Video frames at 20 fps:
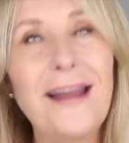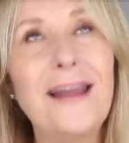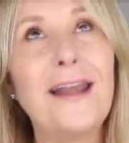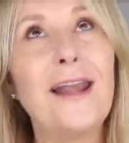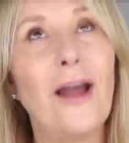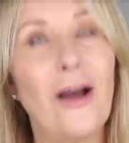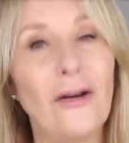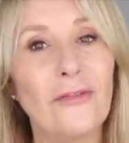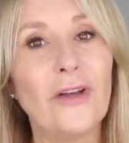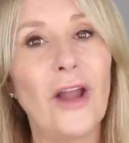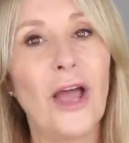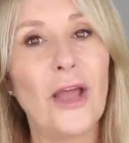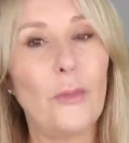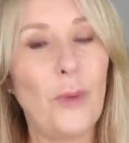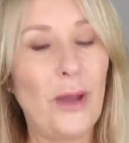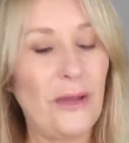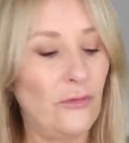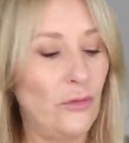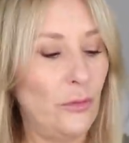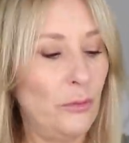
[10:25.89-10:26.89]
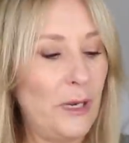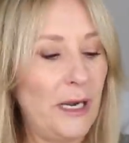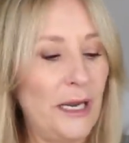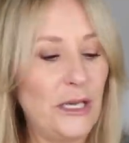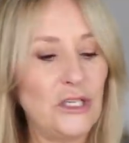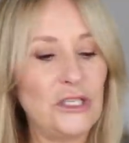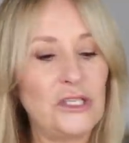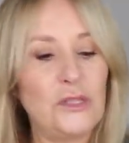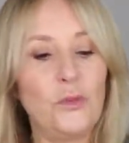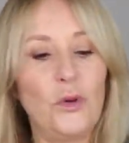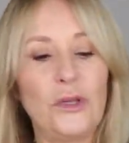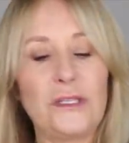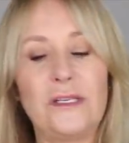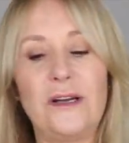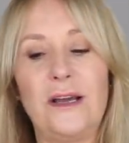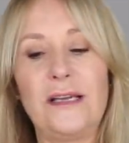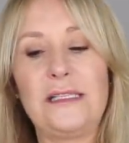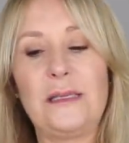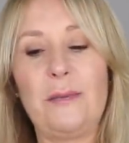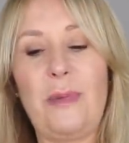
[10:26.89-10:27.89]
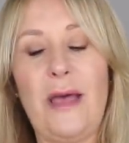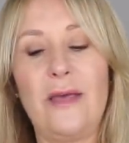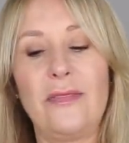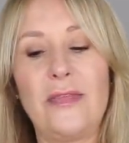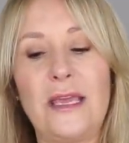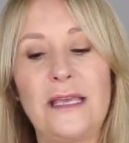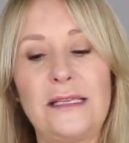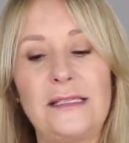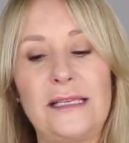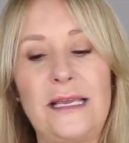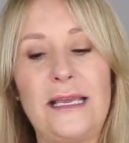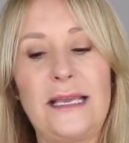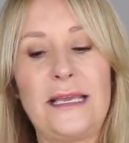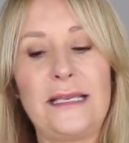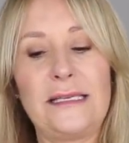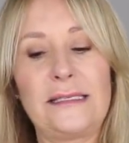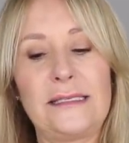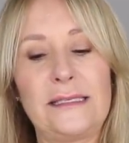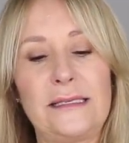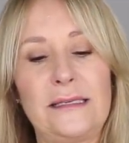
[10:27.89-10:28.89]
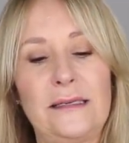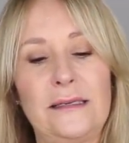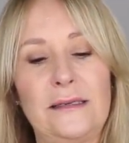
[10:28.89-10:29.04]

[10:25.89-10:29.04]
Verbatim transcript: love lightweight formulations. What's nice about this is